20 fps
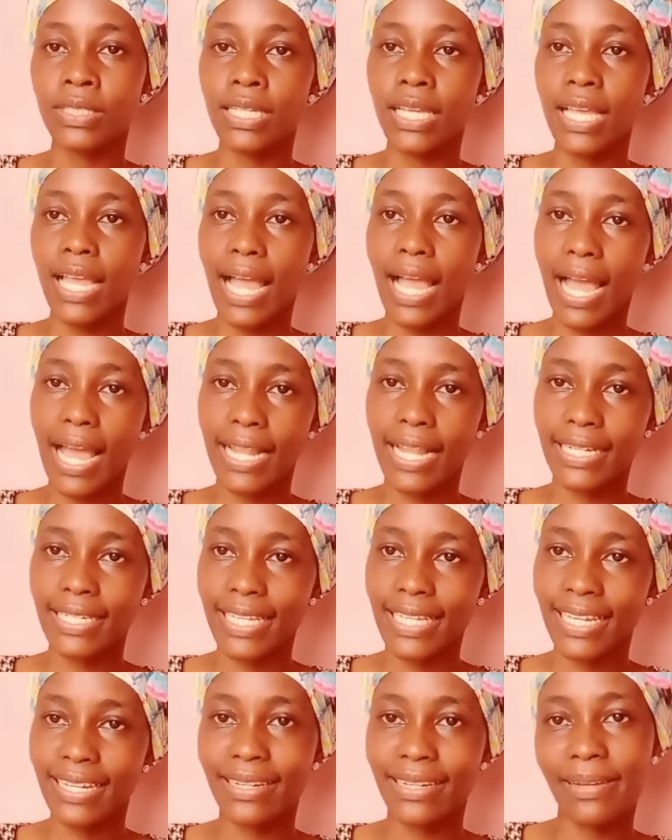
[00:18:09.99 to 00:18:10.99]
And then
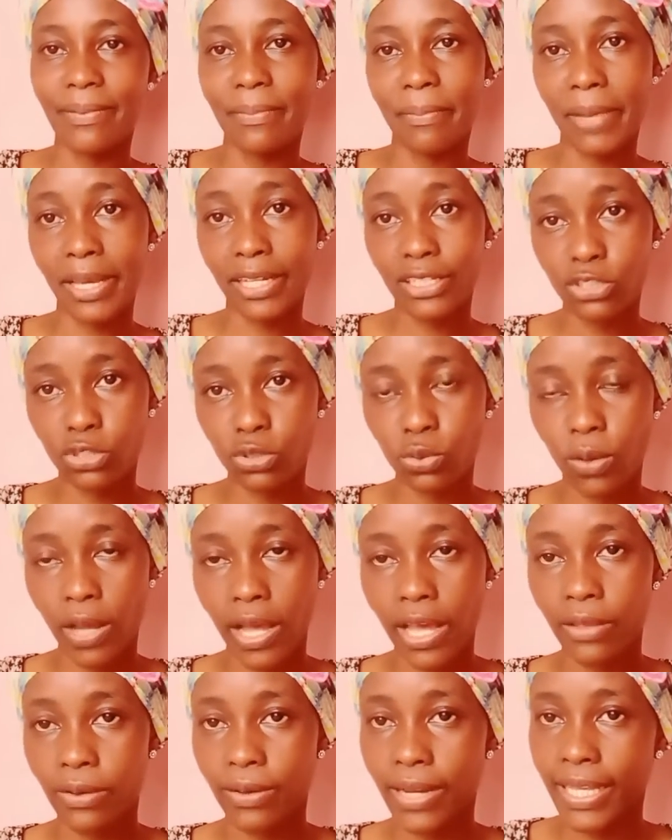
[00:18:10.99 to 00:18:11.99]
make sure you
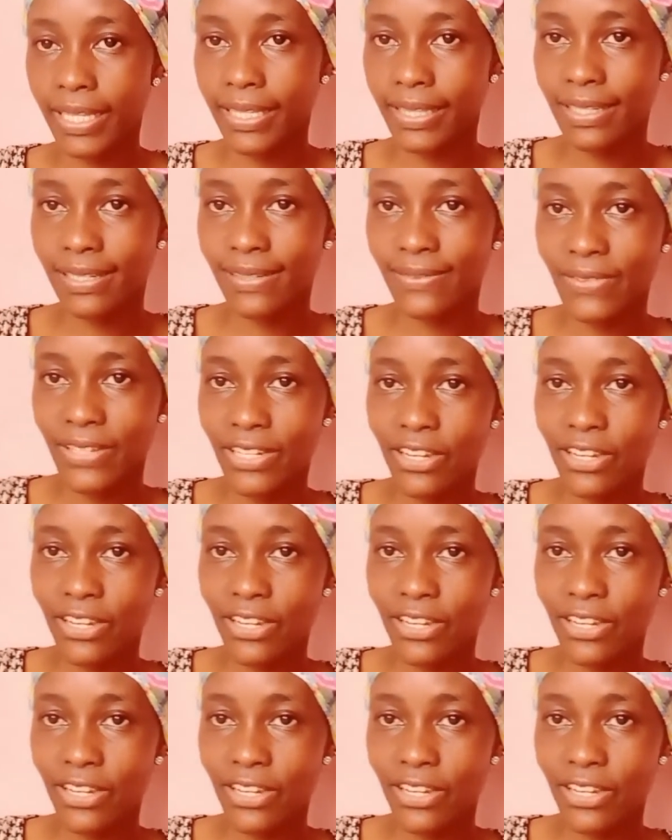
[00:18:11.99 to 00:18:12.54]
like this video,